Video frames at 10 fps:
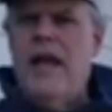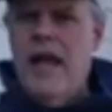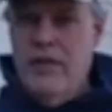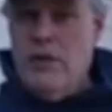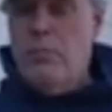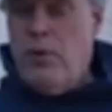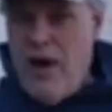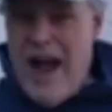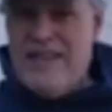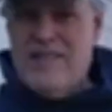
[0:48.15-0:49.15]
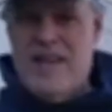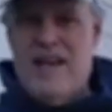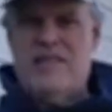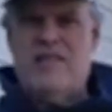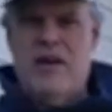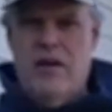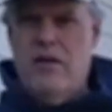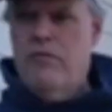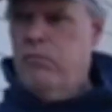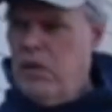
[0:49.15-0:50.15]
in the process
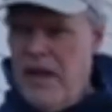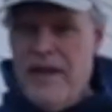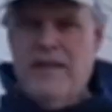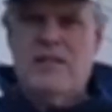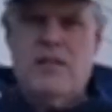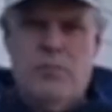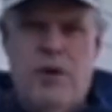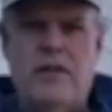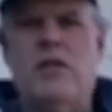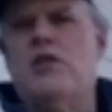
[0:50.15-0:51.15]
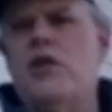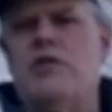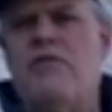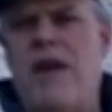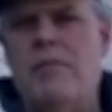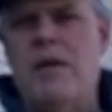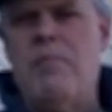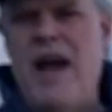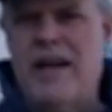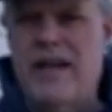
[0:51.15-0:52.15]
of planning to bring the church family
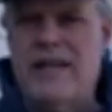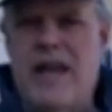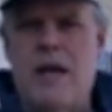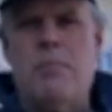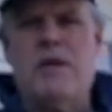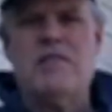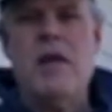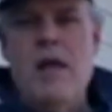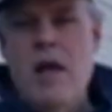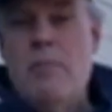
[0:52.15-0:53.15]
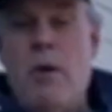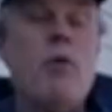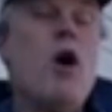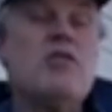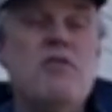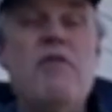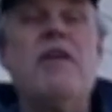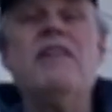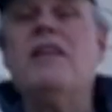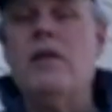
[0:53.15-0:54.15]
back on campus. But we're also
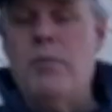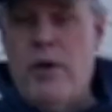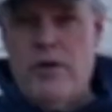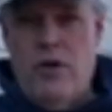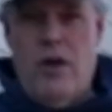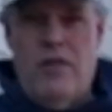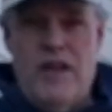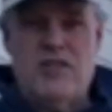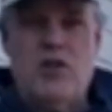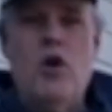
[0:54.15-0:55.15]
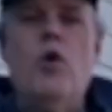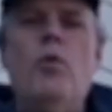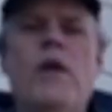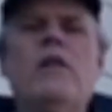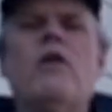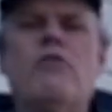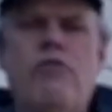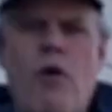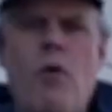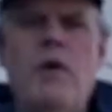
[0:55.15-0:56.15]
very deliberate in all this. We look
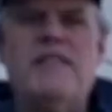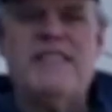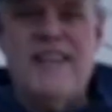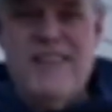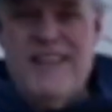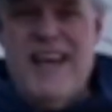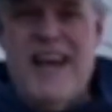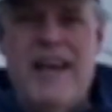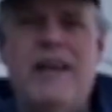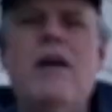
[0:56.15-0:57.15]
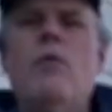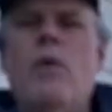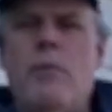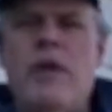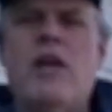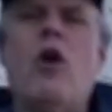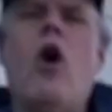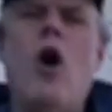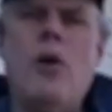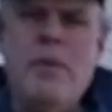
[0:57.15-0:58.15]
forward to the day when we can
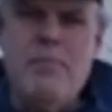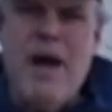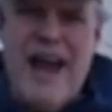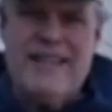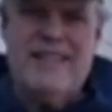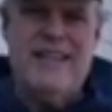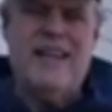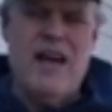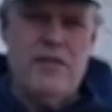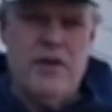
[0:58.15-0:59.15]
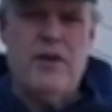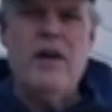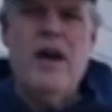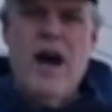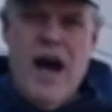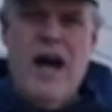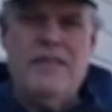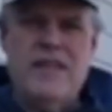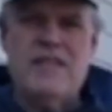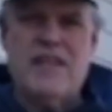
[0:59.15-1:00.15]
all be back together
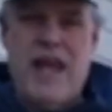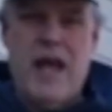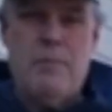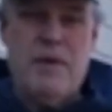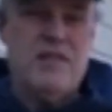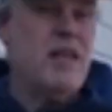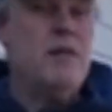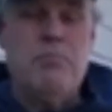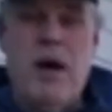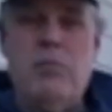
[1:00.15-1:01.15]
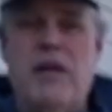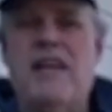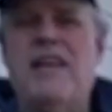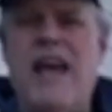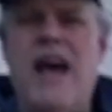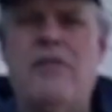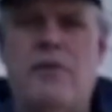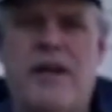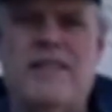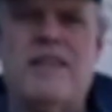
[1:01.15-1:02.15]
on this campus in public
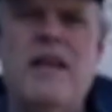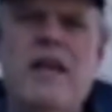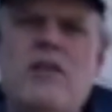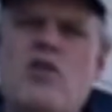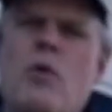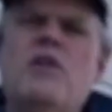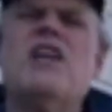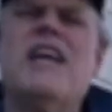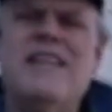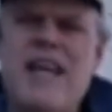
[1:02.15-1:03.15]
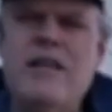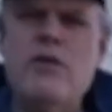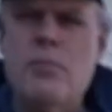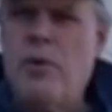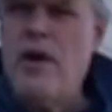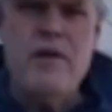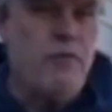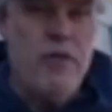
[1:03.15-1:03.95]
gatherings. So would you continue to pray for